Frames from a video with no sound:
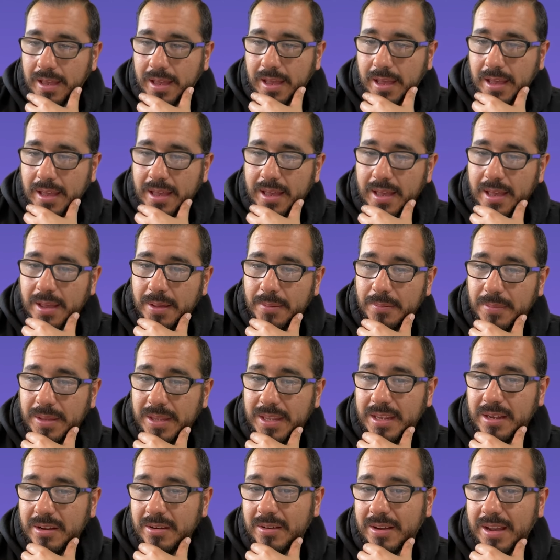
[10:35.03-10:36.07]
um,
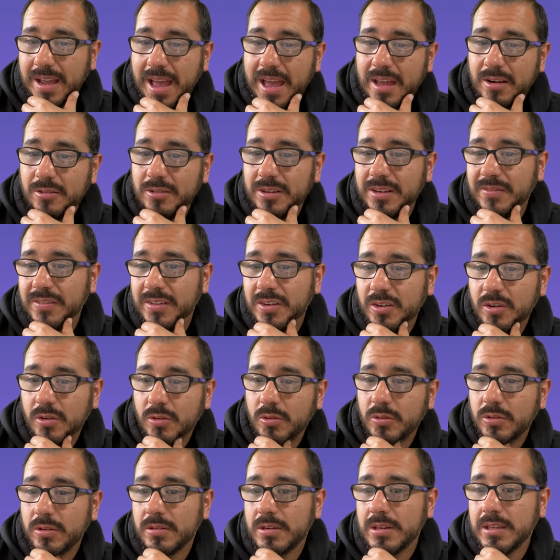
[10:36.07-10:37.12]
here, I don't even know
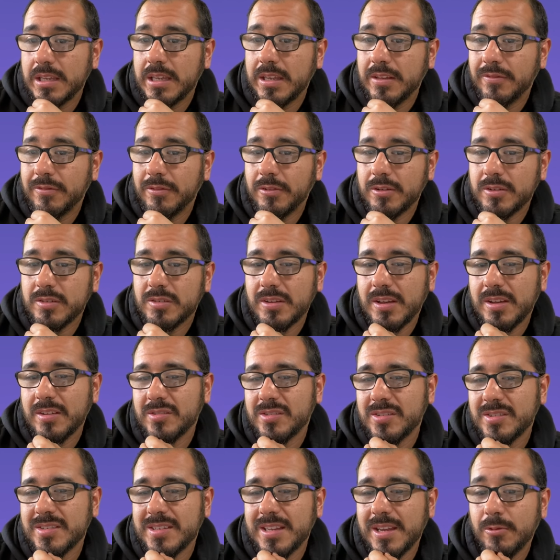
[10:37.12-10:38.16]
who they're looking for. So I'll
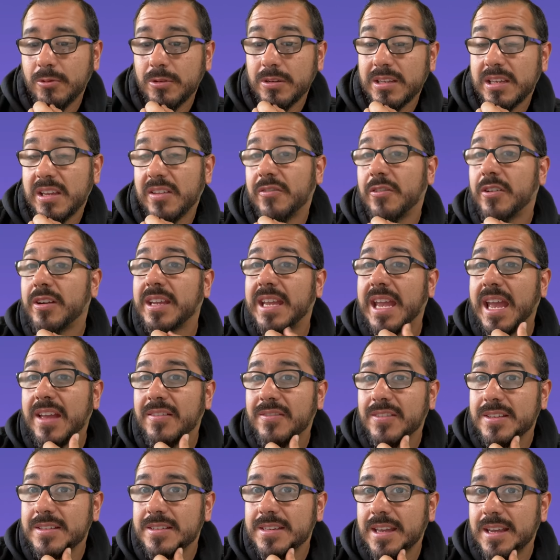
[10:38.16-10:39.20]
just say we're looking for
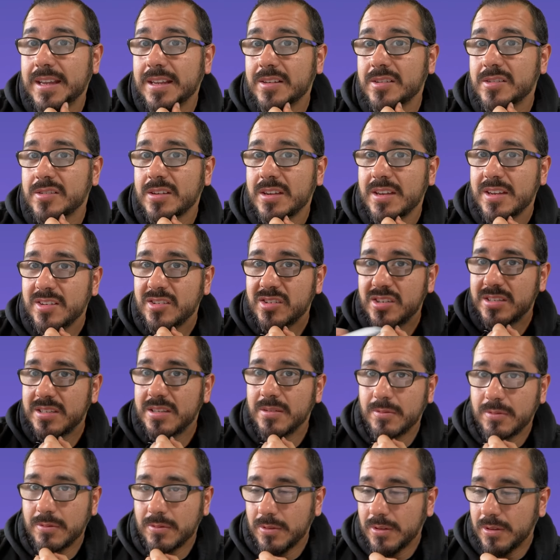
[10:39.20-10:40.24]
Kevin's age, just
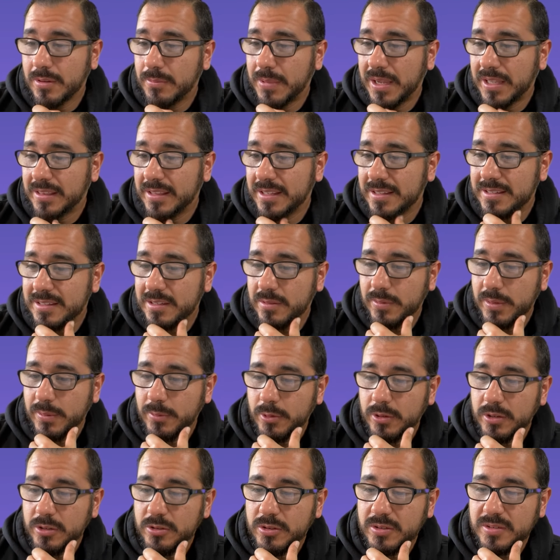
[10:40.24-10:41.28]
to make things a little bit
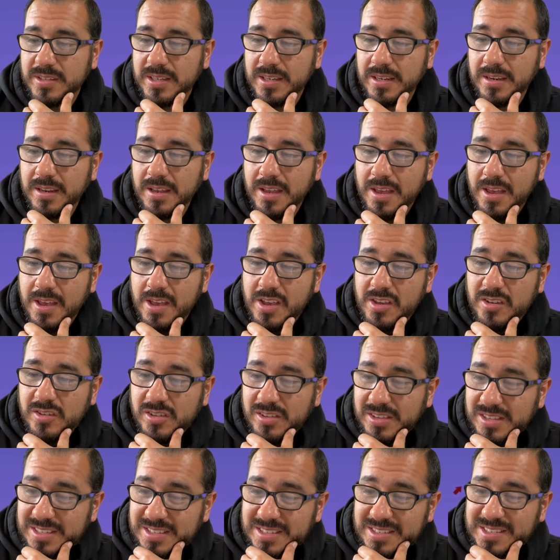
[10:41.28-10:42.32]
more interesting. So
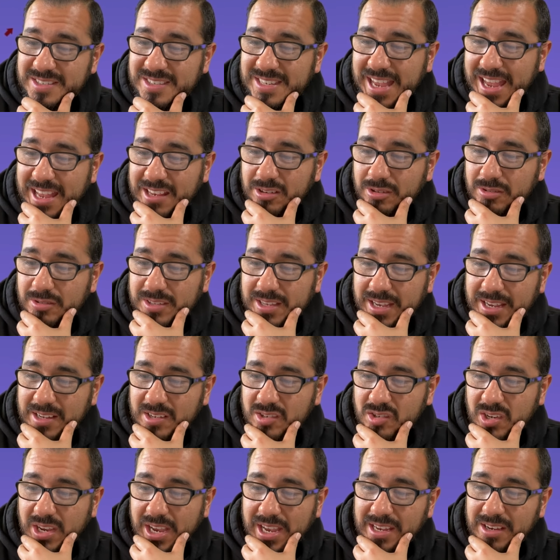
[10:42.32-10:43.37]
this is Daniel's
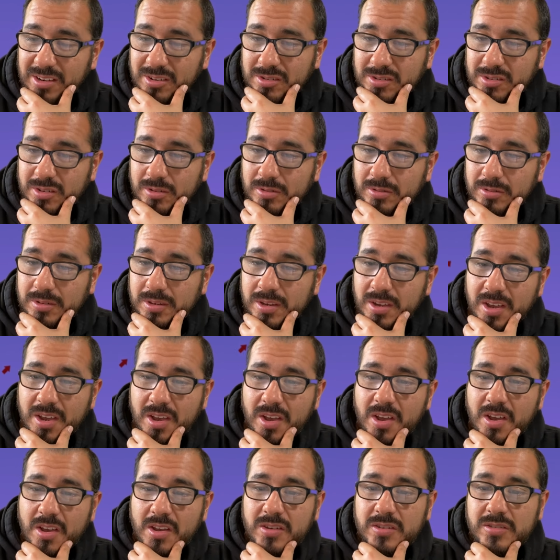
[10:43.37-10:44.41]
age, eight years old.
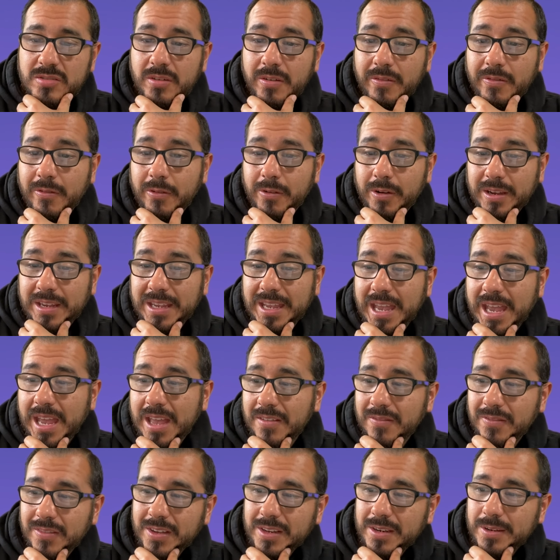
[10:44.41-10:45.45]
So for
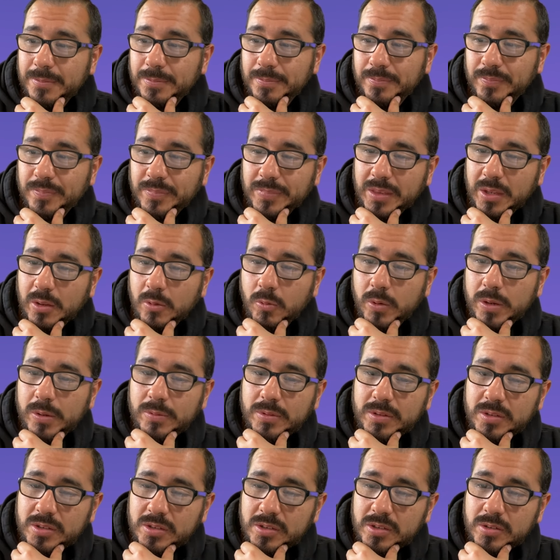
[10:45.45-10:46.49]
Kevin, we
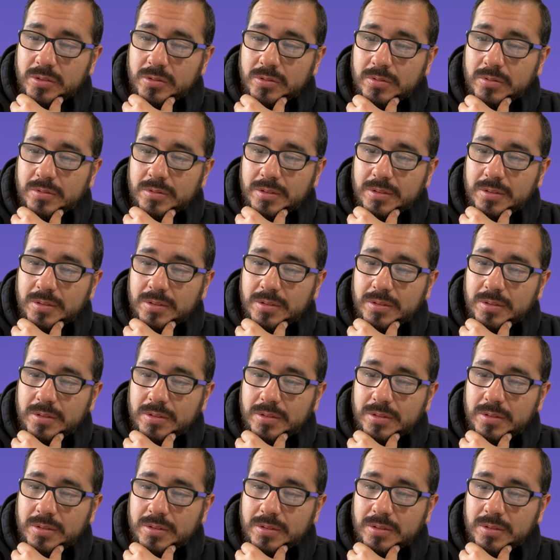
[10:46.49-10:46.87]
would do